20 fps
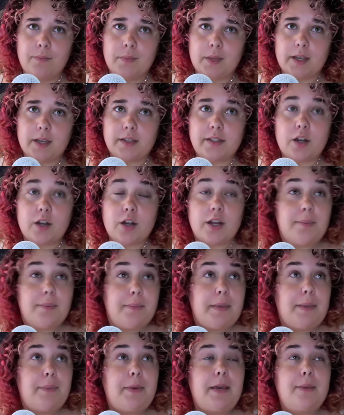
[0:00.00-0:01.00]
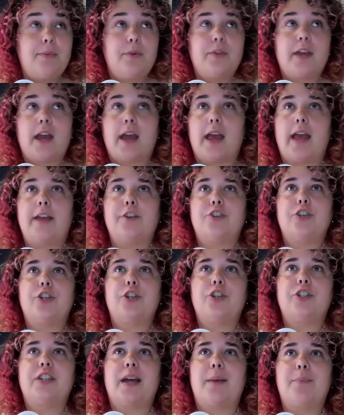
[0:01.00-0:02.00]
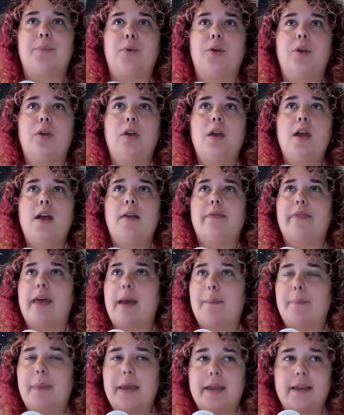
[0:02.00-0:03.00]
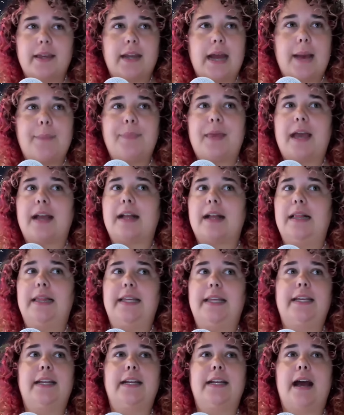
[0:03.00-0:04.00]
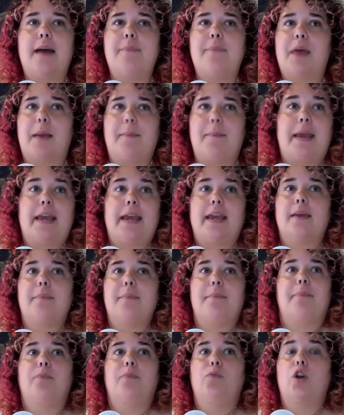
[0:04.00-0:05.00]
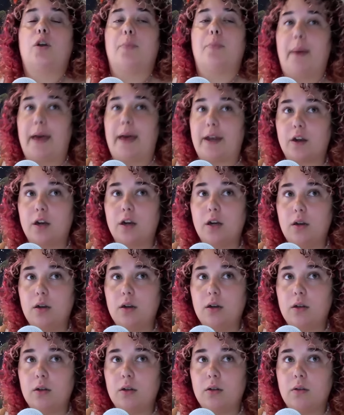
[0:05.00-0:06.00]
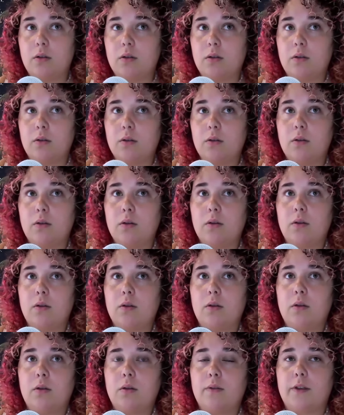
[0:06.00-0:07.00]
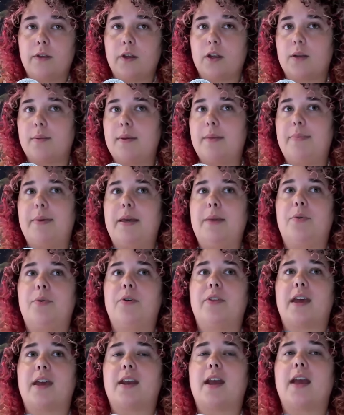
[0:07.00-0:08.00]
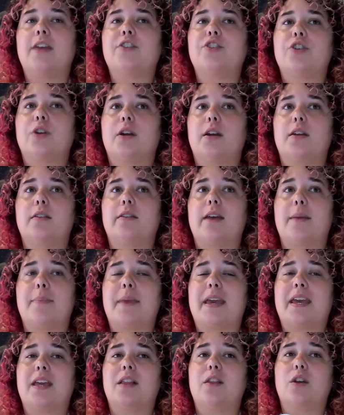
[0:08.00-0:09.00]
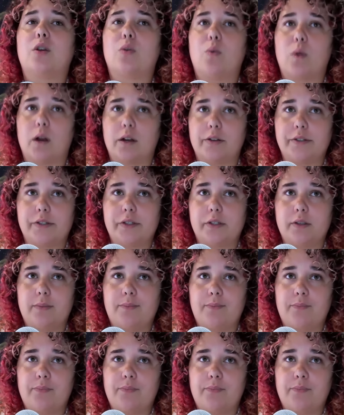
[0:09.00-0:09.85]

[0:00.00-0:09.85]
Because there can be people that enter your temple that pick it up, that clean it up, that make it look better. There are going to be people that enter it that make it look worse,